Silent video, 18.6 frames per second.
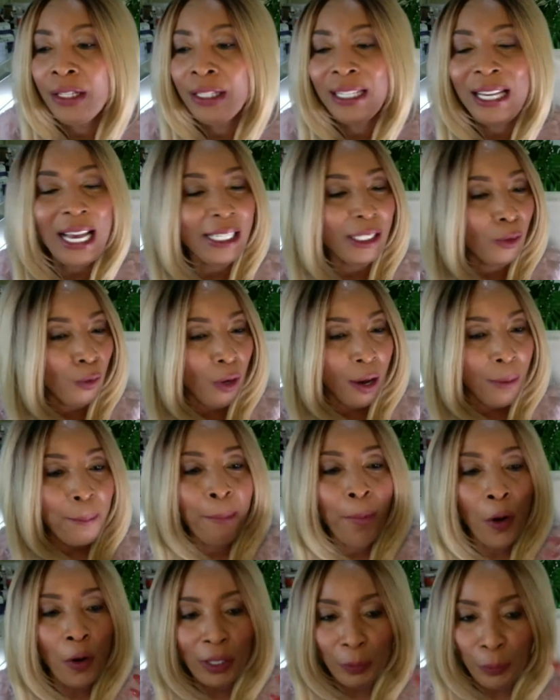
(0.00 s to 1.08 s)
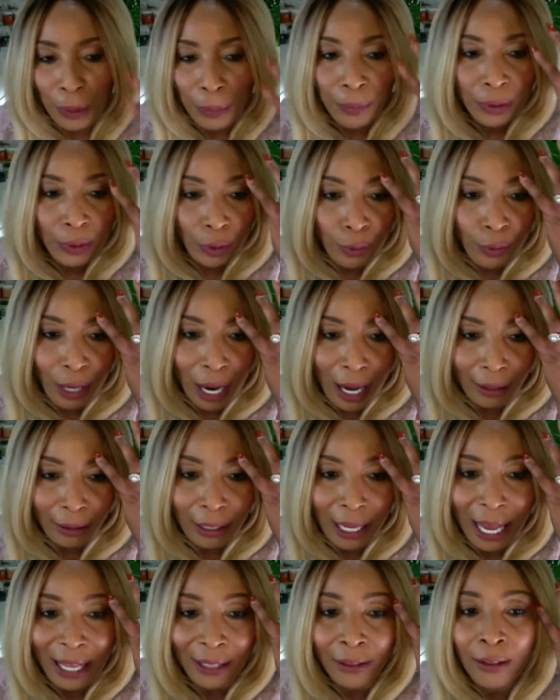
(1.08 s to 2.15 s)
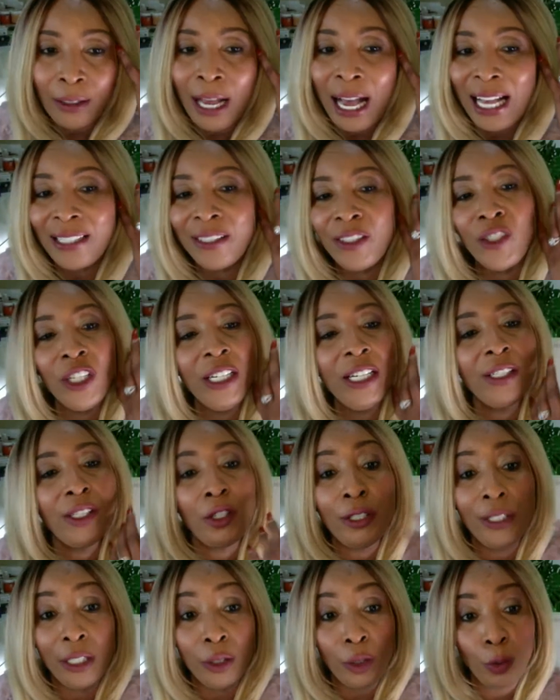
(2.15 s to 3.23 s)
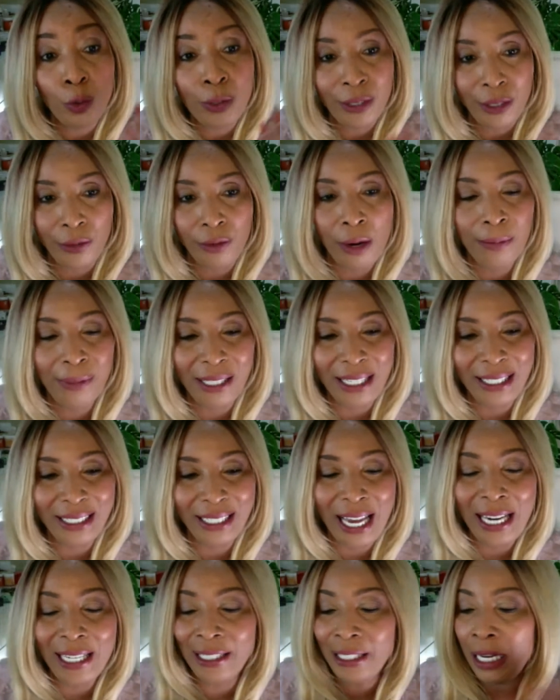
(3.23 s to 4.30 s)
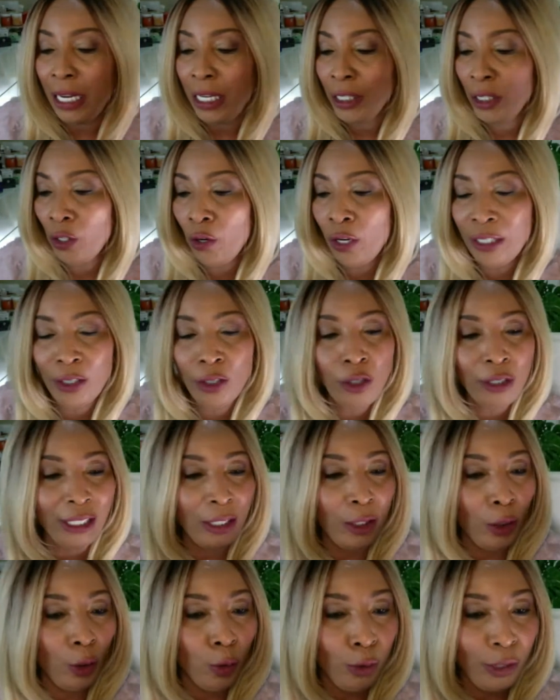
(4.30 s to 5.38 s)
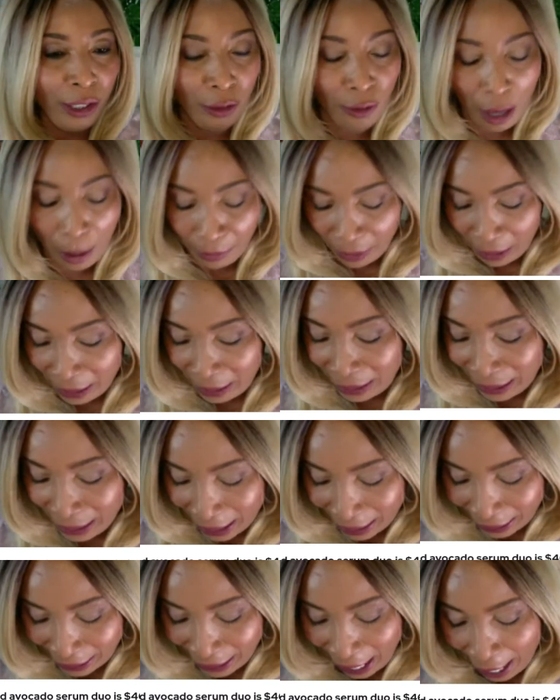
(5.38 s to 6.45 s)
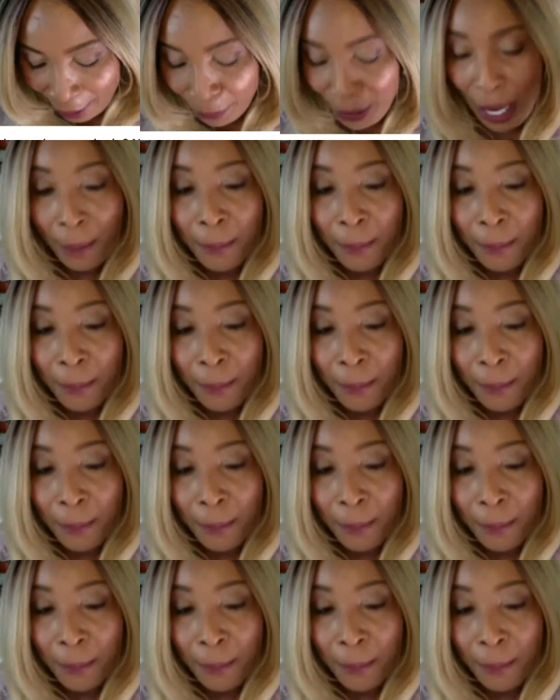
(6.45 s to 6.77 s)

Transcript: Guess what? Most people do that. And as Jill is using two serums at night, so he's using two serums in the daytime,